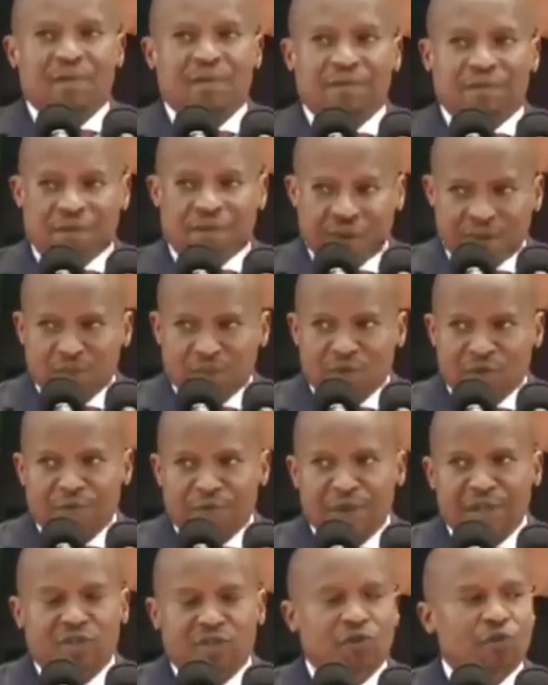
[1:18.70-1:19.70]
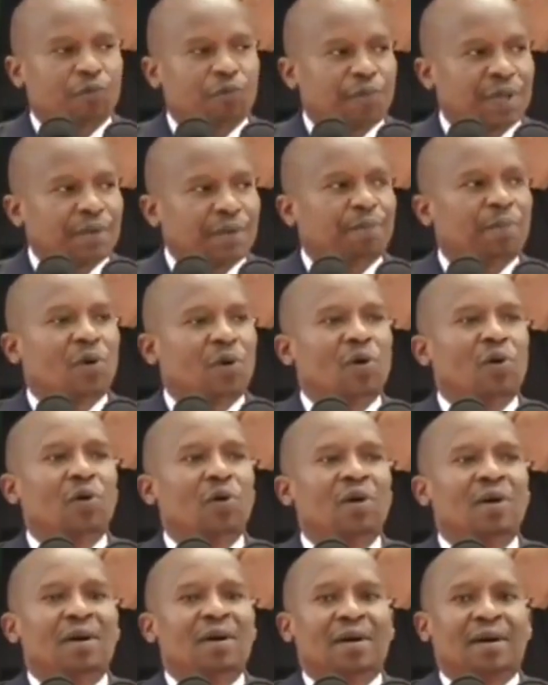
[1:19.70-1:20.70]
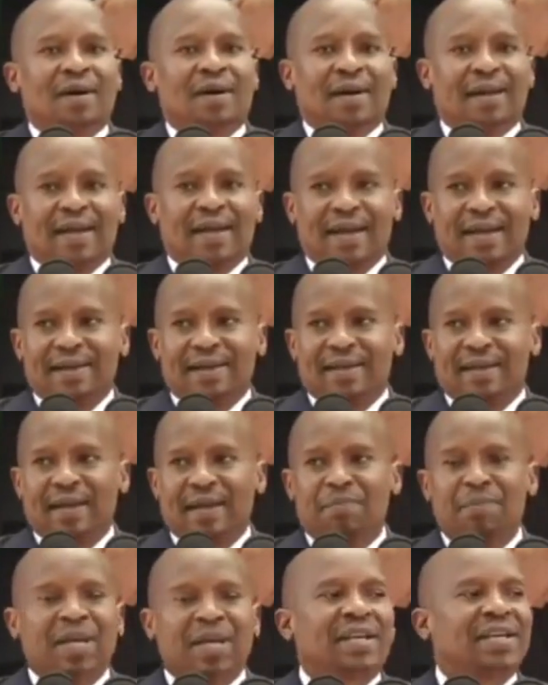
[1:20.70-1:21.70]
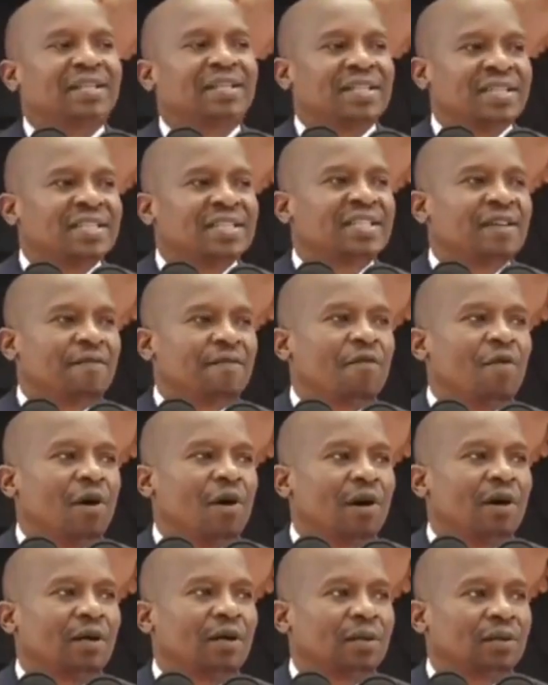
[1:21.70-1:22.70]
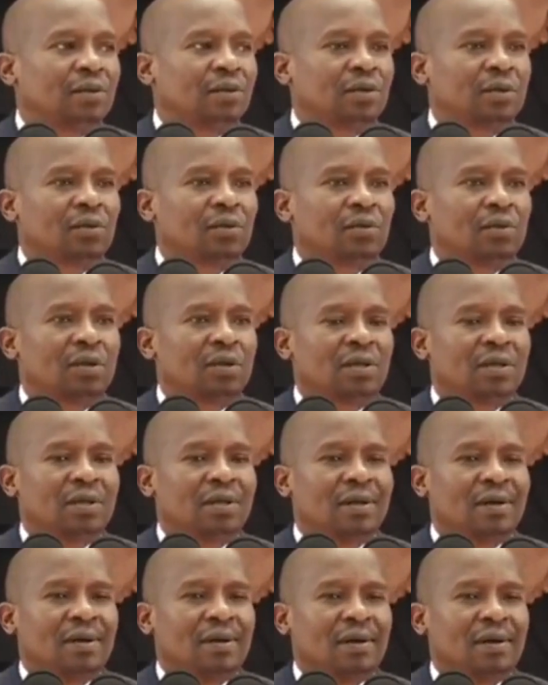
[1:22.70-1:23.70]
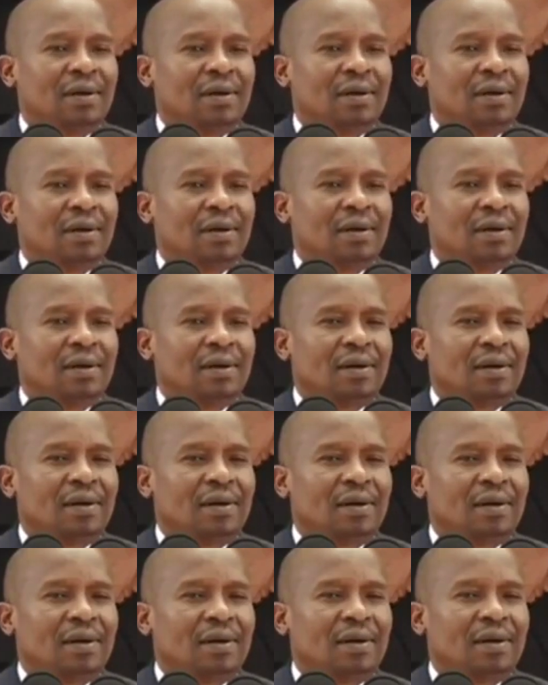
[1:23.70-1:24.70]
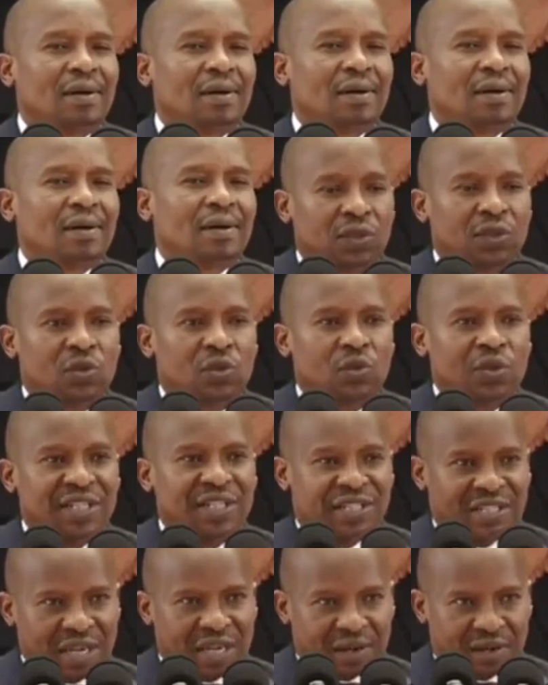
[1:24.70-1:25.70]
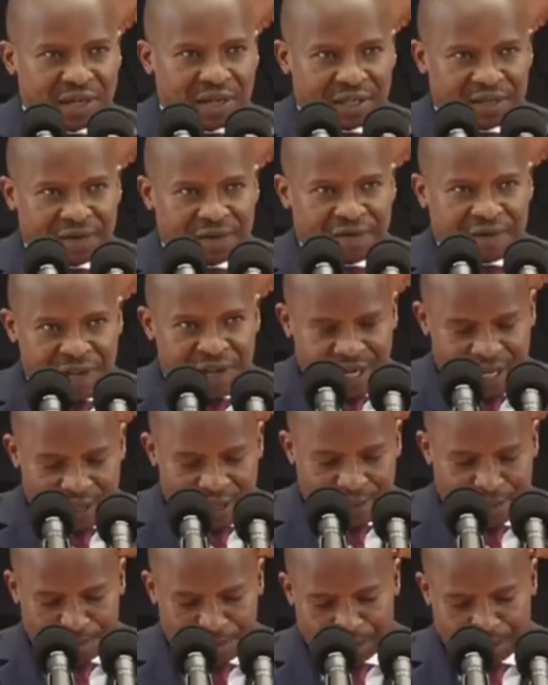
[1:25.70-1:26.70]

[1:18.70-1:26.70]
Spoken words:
free movement of people and make it easy for people to integrate freely.